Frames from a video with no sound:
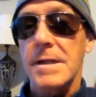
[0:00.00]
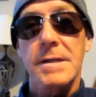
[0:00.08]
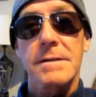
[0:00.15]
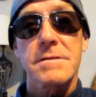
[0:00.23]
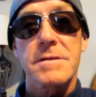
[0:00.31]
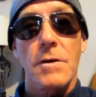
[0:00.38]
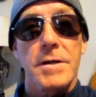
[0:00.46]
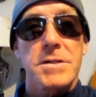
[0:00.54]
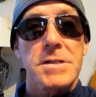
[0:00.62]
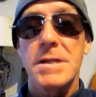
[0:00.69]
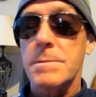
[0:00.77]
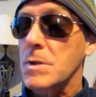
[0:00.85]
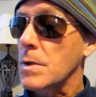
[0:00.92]
And so I
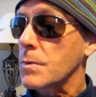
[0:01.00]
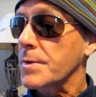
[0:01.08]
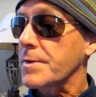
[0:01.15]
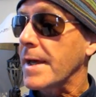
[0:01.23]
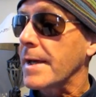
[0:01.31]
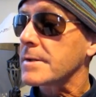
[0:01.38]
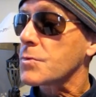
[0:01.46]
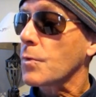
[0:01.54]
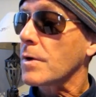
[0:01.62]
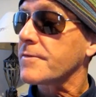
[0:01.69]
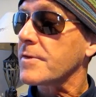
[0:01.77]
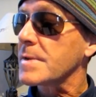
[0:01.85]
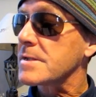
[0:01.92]
just keep going with that. It's
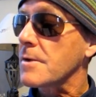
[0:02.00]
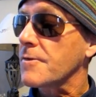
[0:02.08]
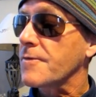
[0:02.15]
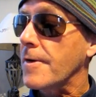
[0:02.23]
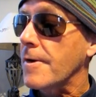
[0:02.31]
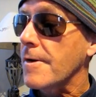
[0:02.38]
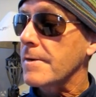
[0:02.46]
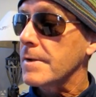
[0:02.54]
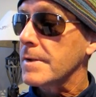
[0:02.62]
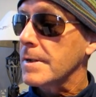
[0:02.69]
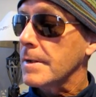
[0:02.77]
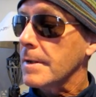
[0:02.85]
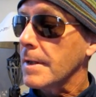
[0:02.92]
worked for me so far.
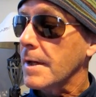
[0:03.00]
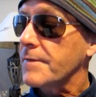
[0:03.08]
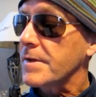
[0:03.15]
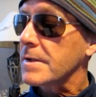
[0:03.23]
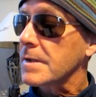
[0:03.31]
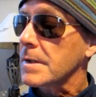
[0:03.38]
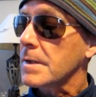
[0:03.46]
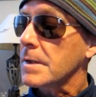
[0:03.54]
Love it.